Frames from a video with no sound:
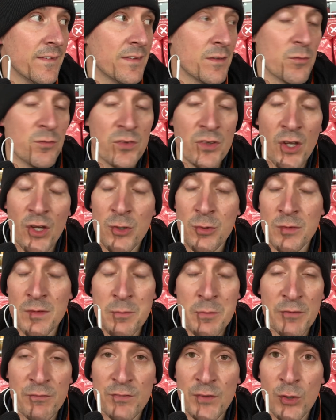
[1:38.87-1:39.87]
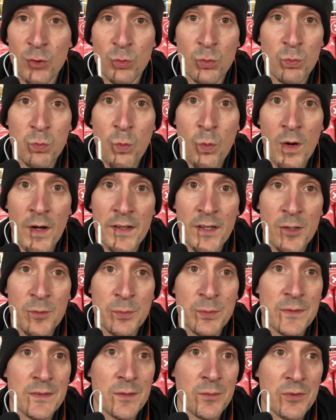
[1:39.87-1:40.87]
No, the midfield was wide
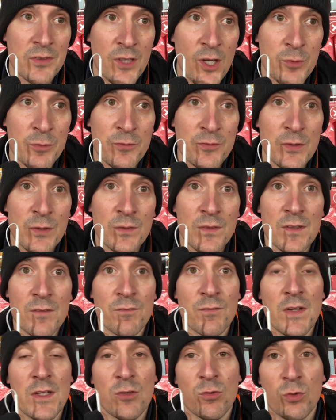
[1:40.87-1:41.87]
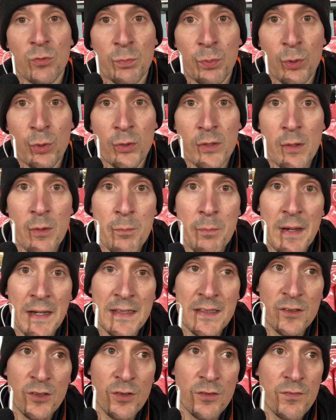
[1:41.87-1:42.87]
open, there was no midfield, the defence was poor, they were
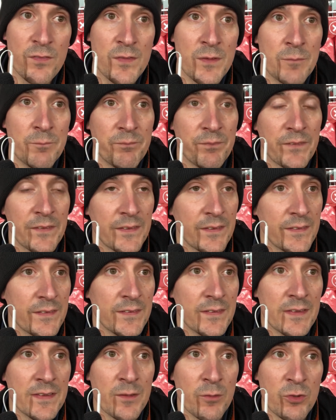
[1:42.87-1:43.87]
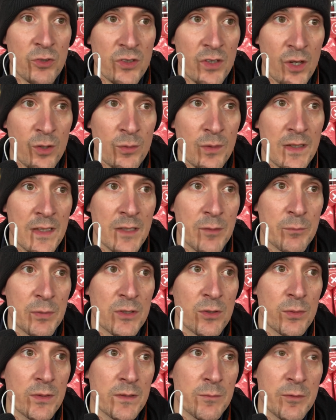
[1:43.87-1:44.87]
backing off, there was no link
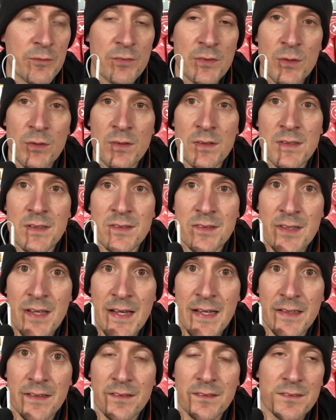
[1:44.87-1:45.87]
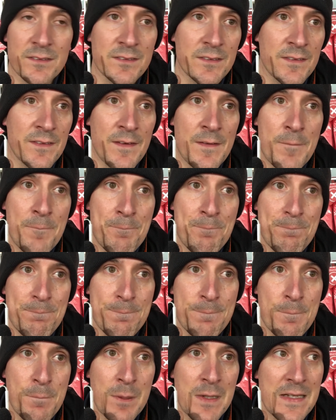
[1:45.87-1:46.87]
between the midfield and the attack.
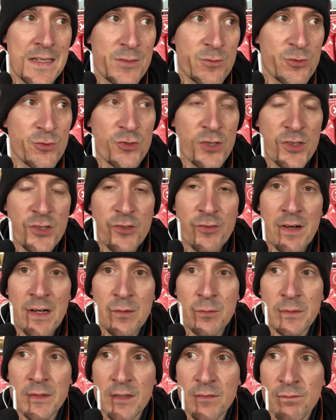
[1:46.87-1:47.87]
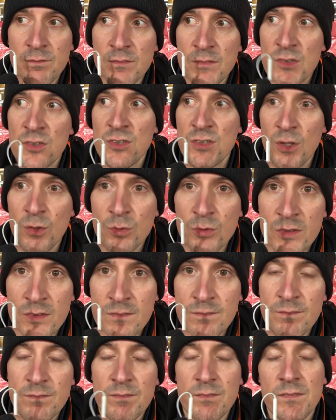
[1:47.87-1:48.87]
Players were trudging around with their
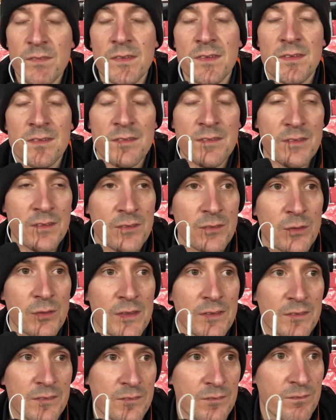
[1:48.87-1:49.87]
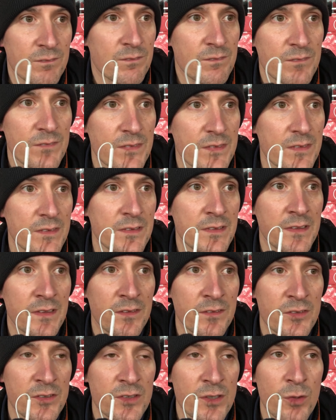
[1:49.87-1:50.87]
shoulders, sort of, you
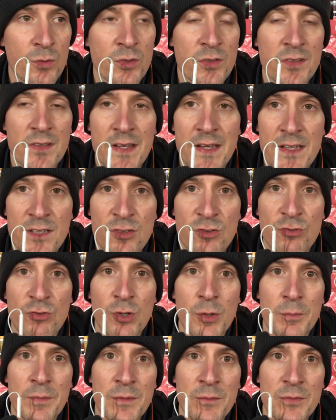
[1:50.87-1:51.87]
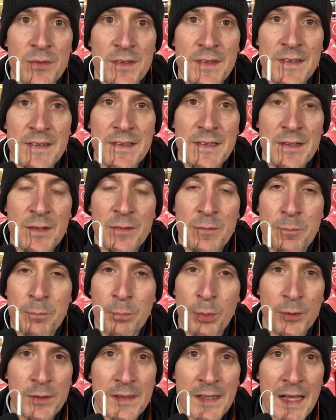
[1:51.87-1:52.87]
know, shoulders and heads dropped, there was
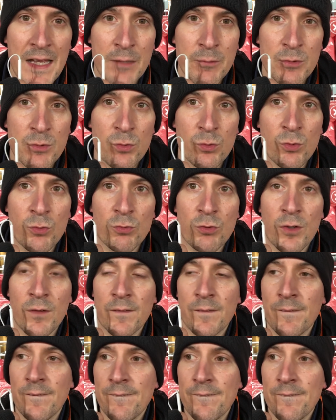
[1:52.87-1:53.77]
body language was all wrong,